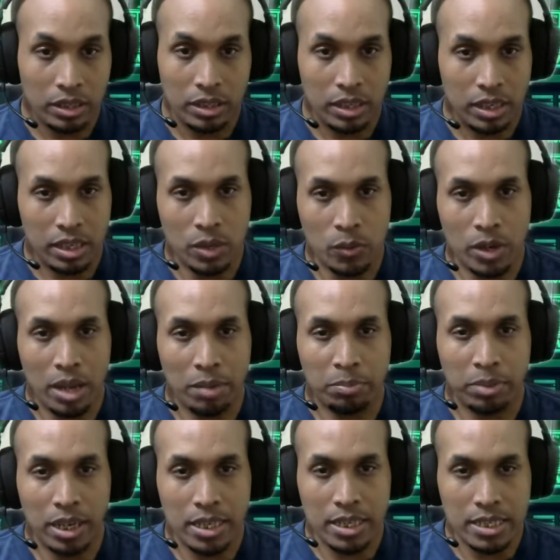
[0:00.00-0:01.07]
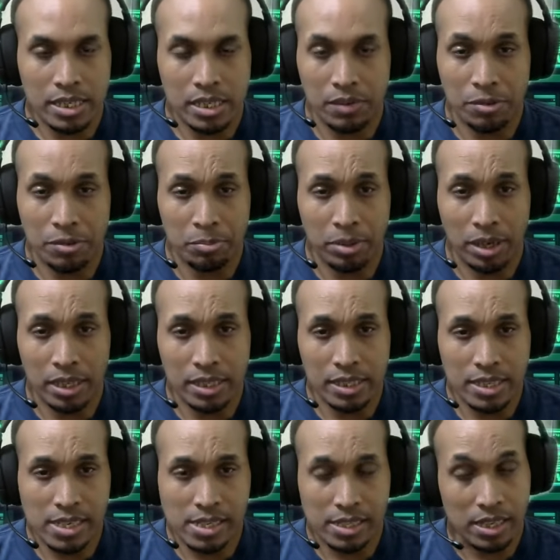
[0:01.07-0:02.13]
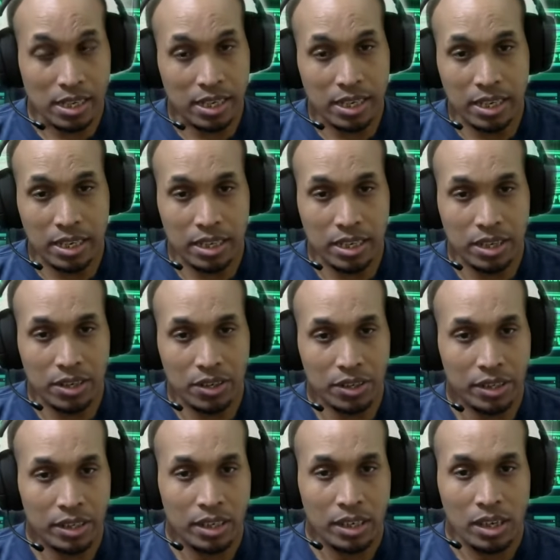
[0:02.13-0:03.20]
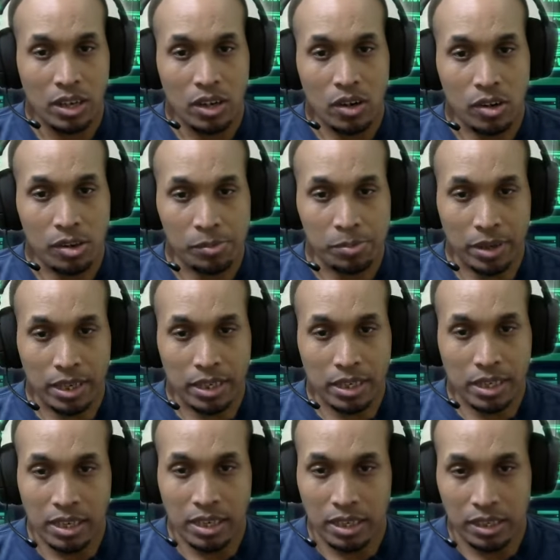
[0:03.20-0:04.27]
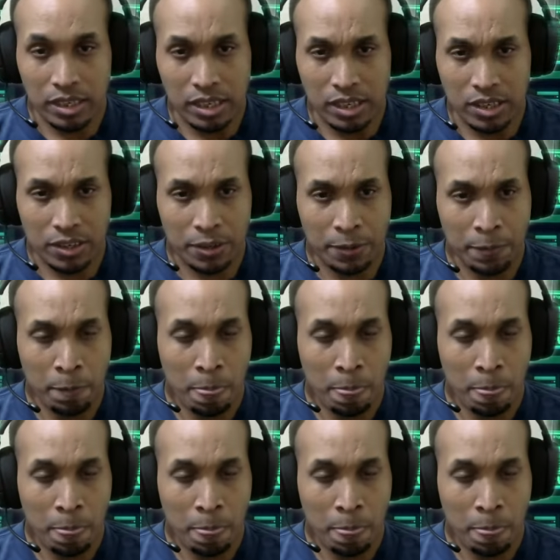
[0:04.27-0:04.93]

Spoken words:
either way I play this, either playing the king here or playing the king here,